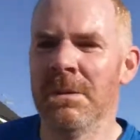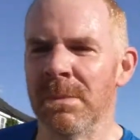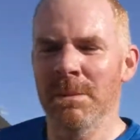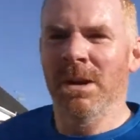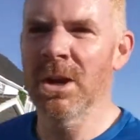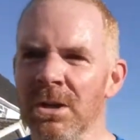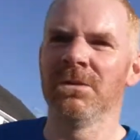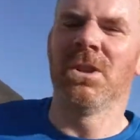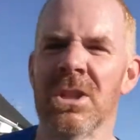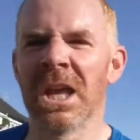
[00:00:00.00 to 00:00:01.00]
Maybe I could have
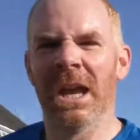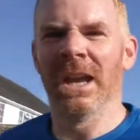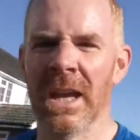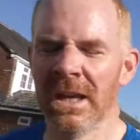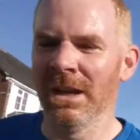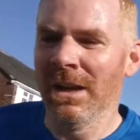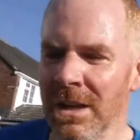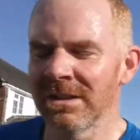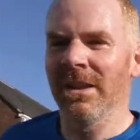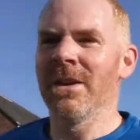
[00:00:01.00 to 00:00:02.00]
just
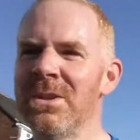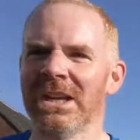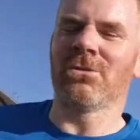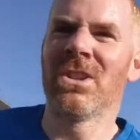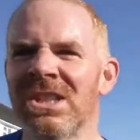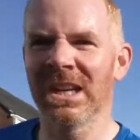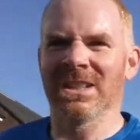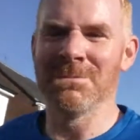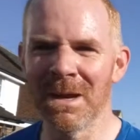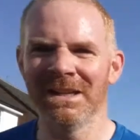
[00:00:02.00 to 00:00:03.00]
done those extra
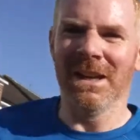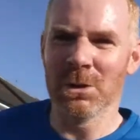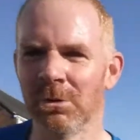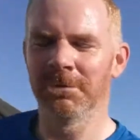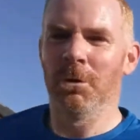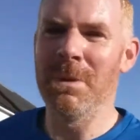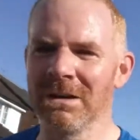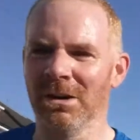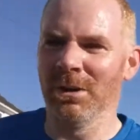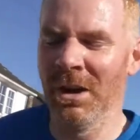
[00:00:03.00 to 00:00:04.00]
6 and made it into a full
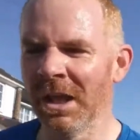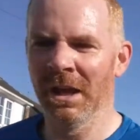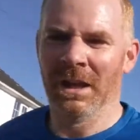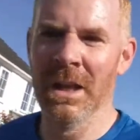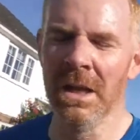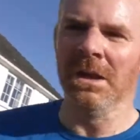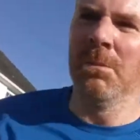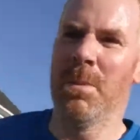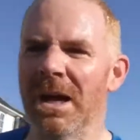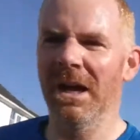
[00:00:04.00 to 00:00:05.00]
marathon.
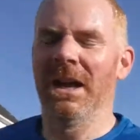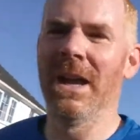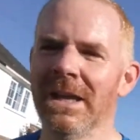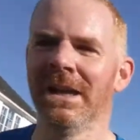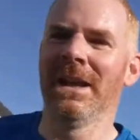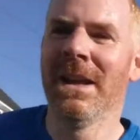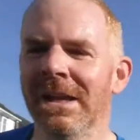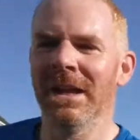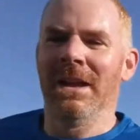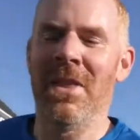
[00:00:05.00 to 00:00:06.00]
But
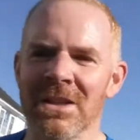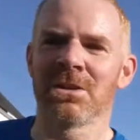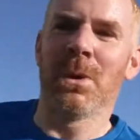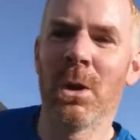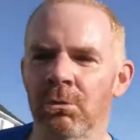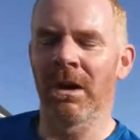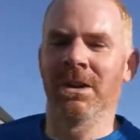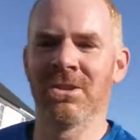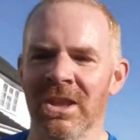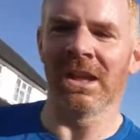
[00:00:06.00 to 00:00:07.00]
that's the way all
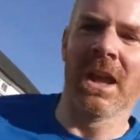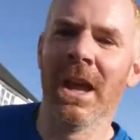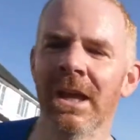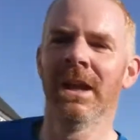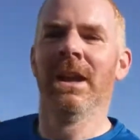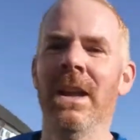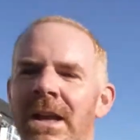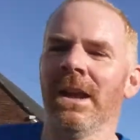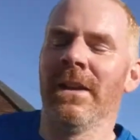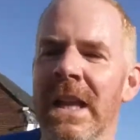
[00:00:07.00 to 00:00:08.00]
runners think.
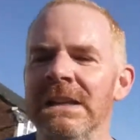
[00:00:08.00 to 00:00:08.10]
At the